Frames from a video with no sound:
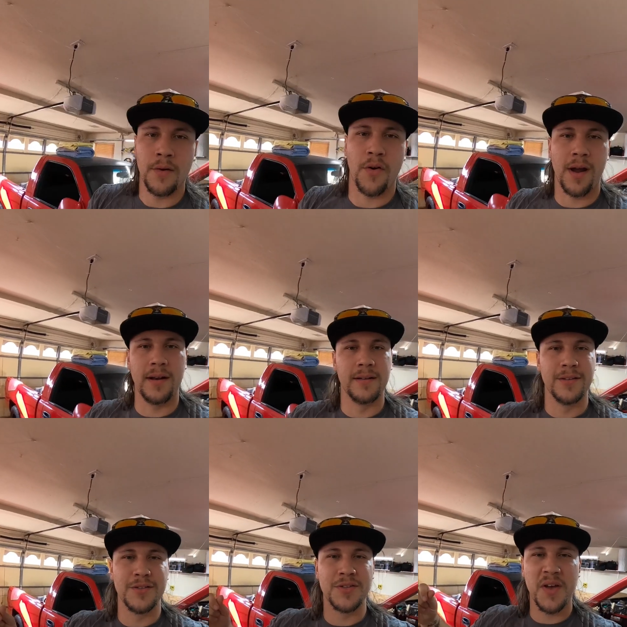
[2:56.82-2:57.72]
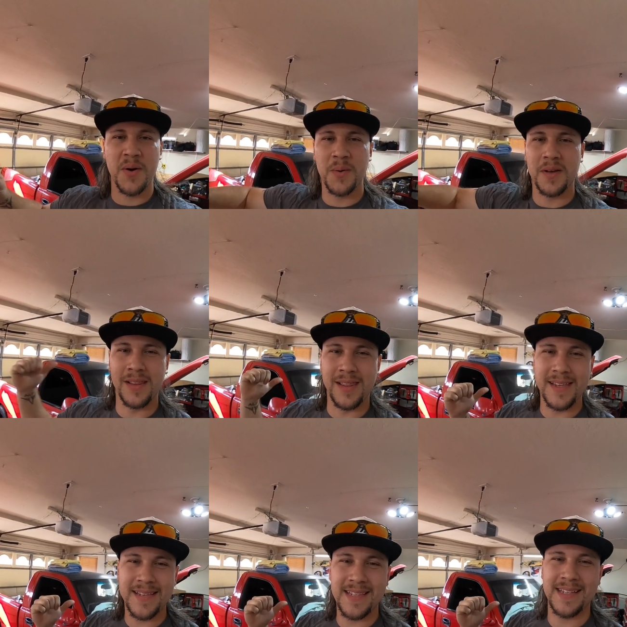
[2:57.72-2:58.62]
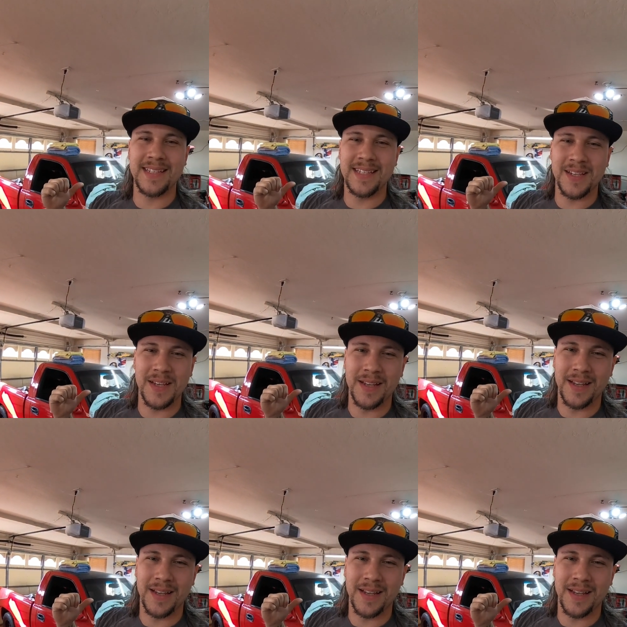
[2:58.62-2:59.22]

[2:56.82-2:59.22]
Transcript: All right, so this is